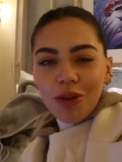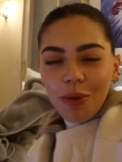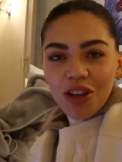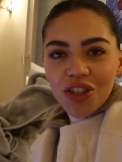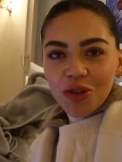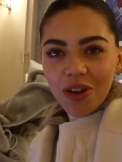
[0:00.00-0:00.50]

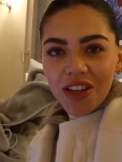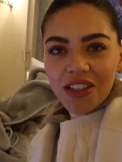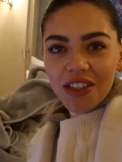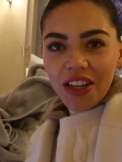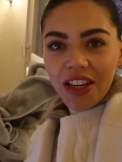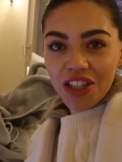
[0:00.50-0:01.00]
much to
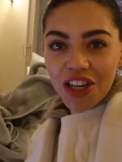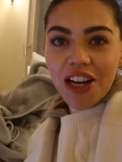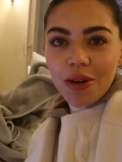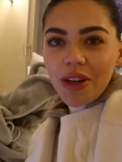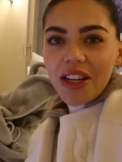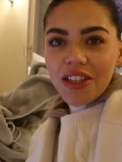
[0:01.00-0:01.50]
us like it
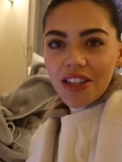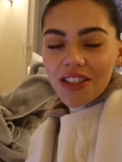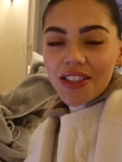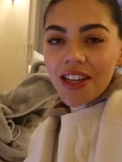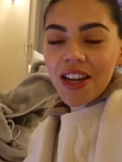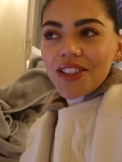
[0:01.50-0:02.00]
genuinely
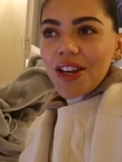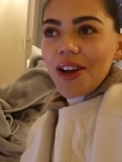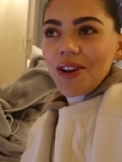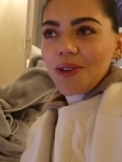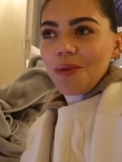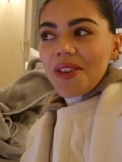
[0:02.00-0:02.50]
does
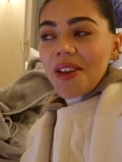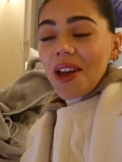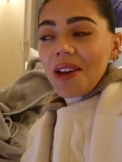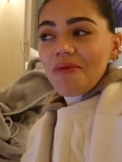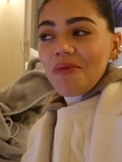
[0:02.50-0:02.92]
so yeah